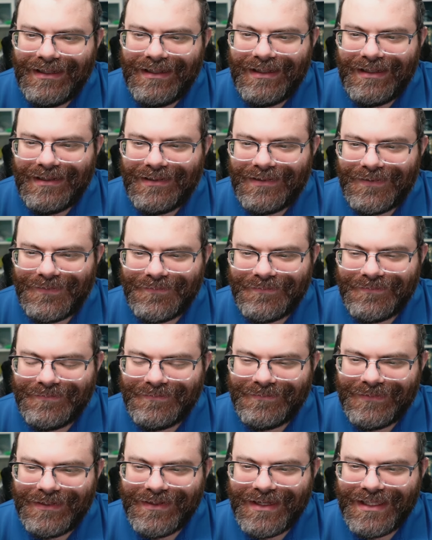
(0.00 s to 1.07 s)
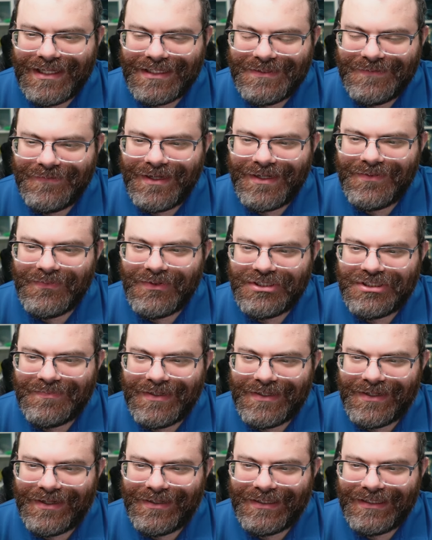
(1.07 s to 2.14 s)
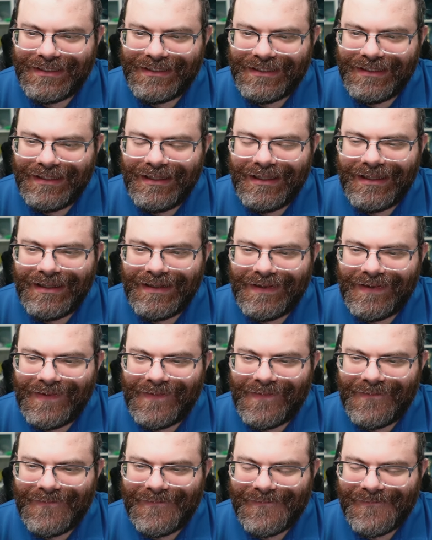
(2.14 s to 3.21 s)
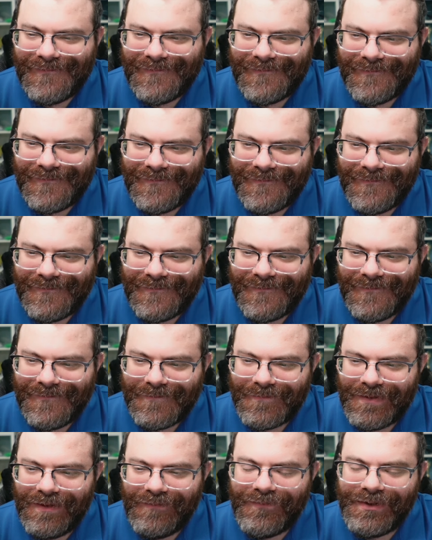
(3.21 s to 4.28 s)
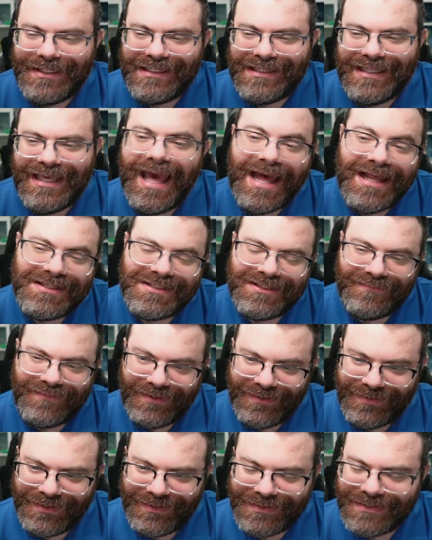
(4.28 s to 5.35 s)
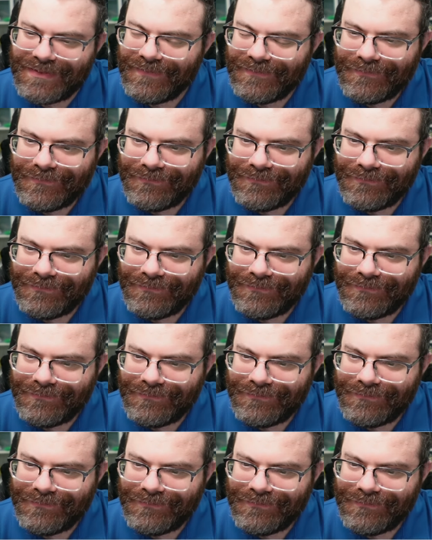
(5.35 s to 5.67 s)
Um, okay, that's fun. What should I call it? Uh, avoided the S of all things.